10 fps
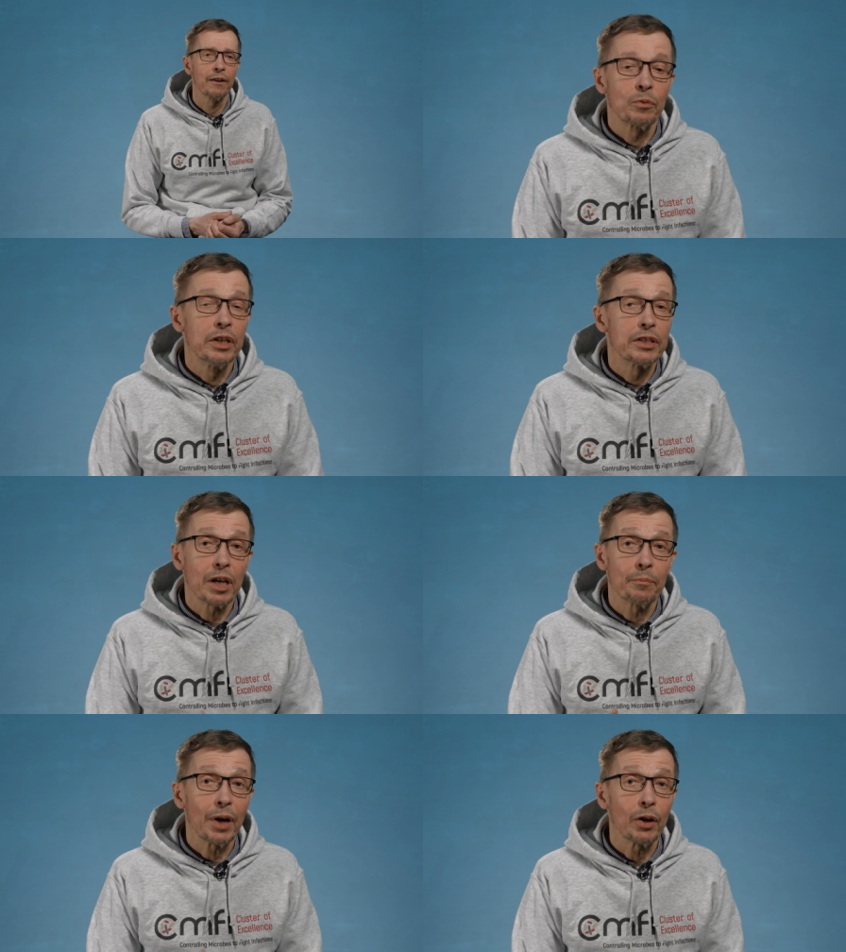We need
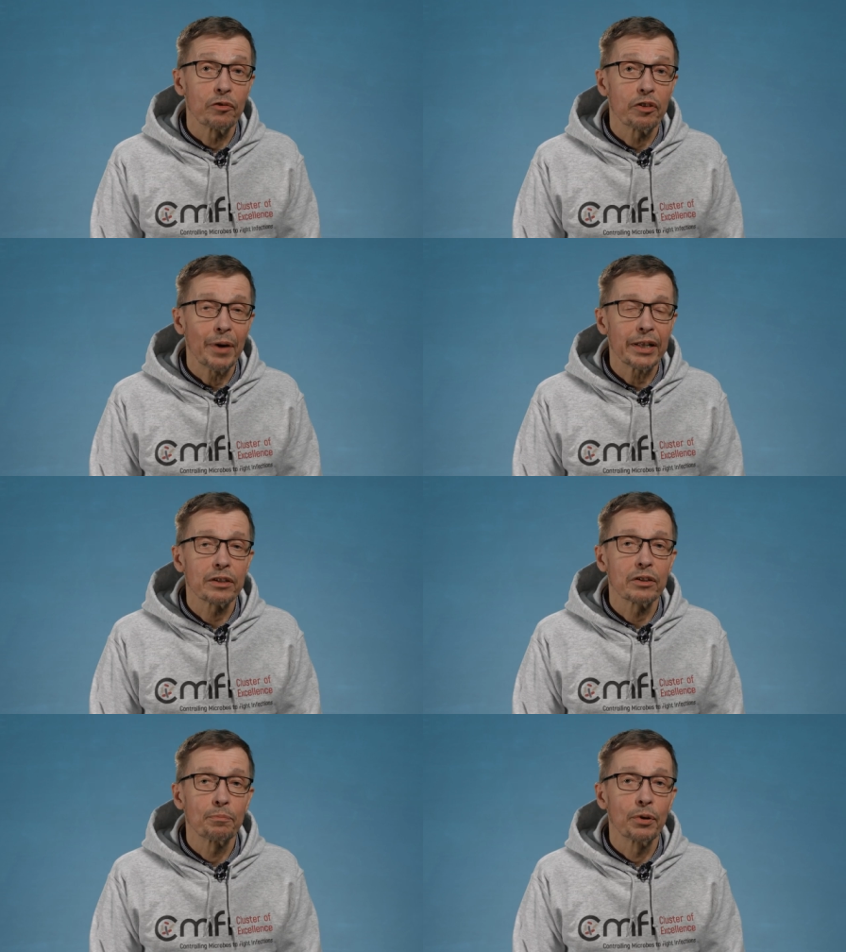some
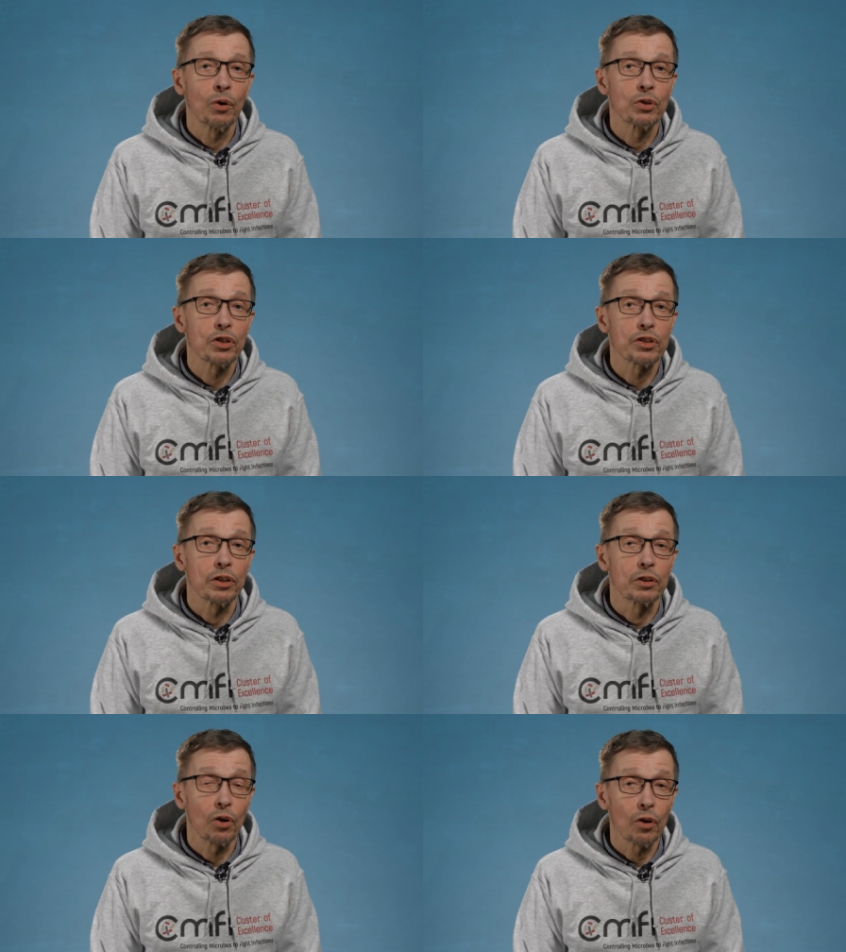bioinformatic approaches
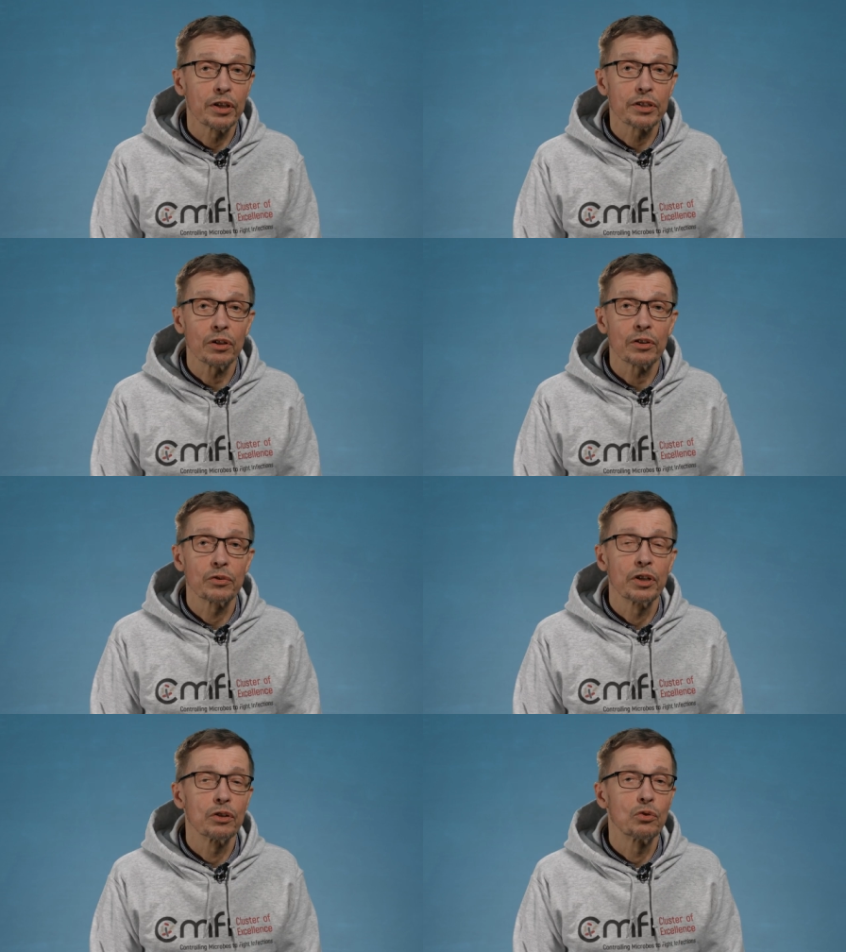and colleagues
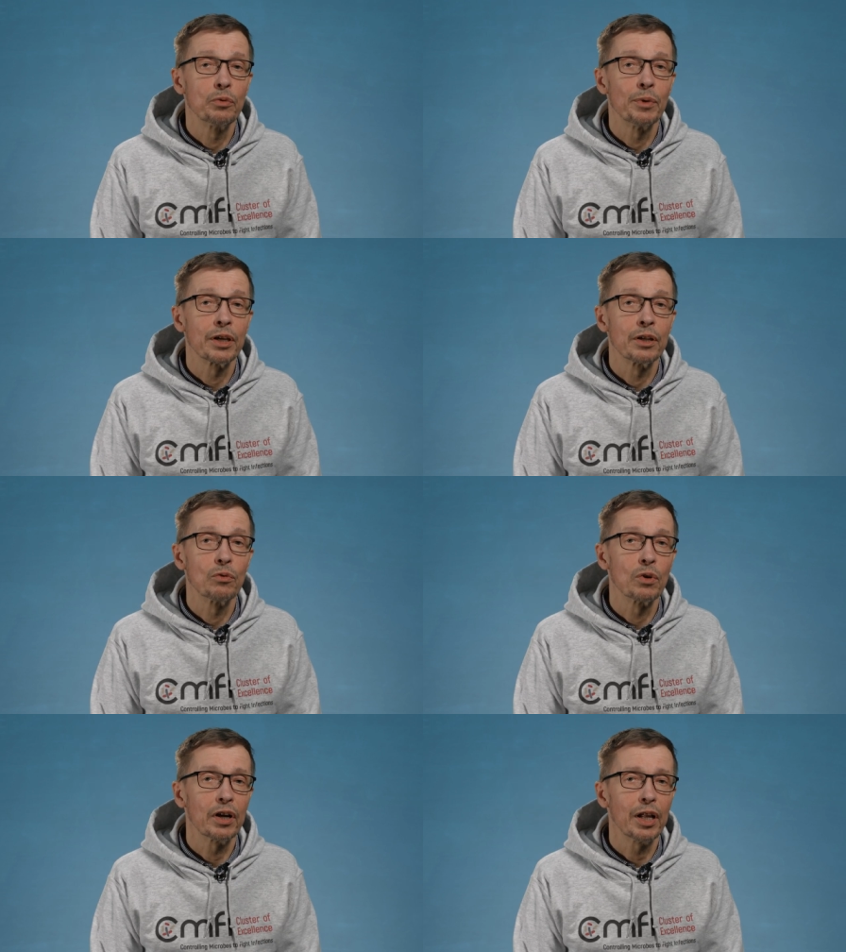also here in Tübingen
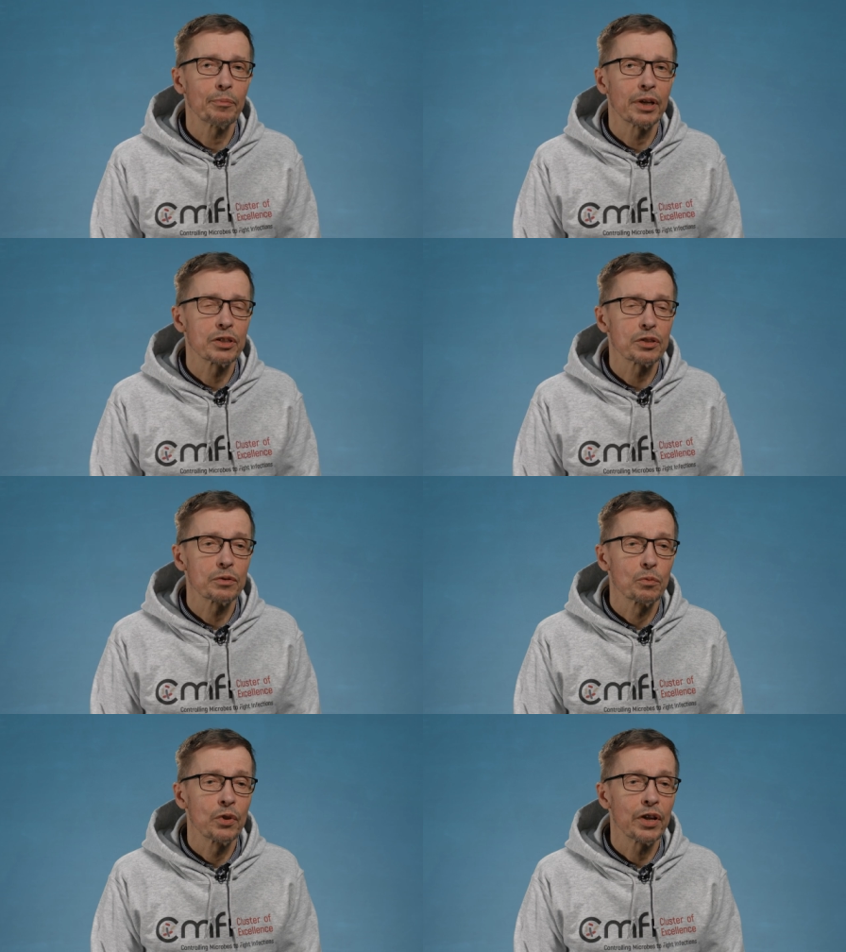who are helping us
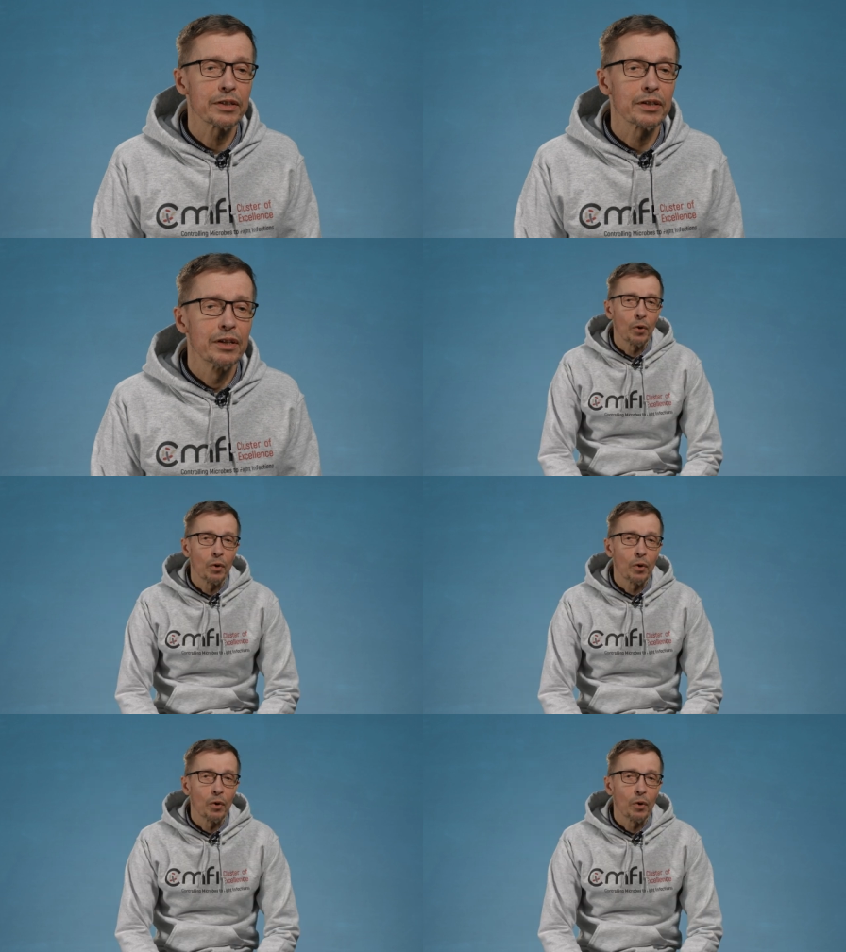with that.